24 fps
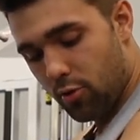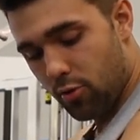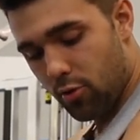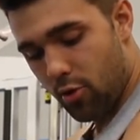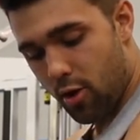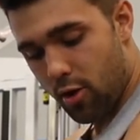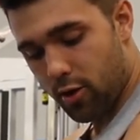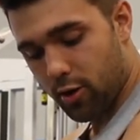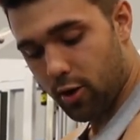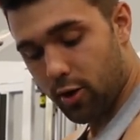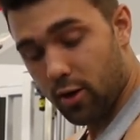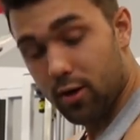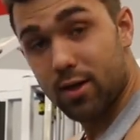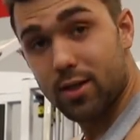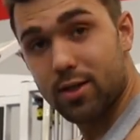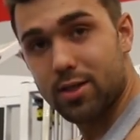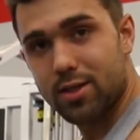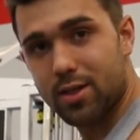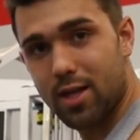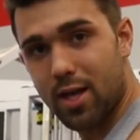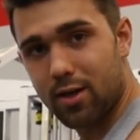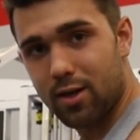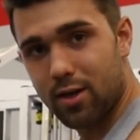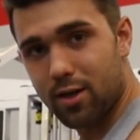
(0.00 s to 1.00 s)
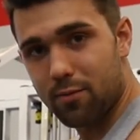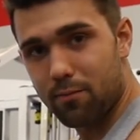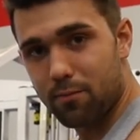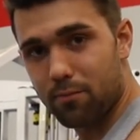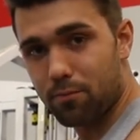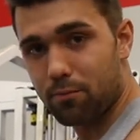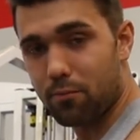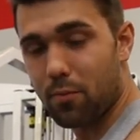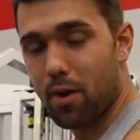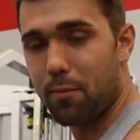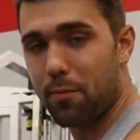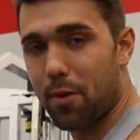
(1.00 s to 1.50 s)
longer and extended
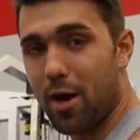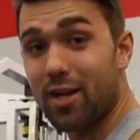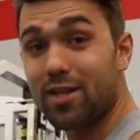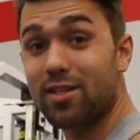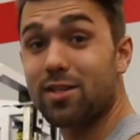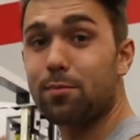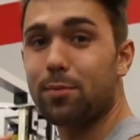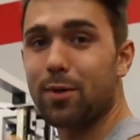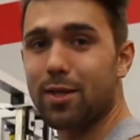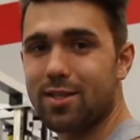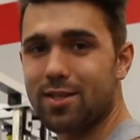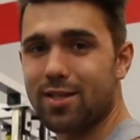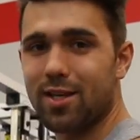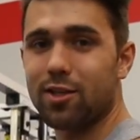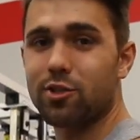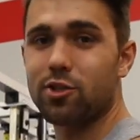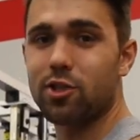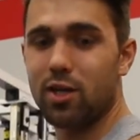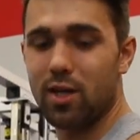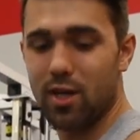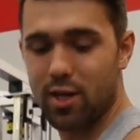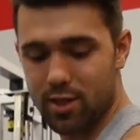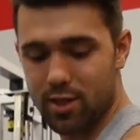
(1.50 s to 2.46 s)
my bicep extension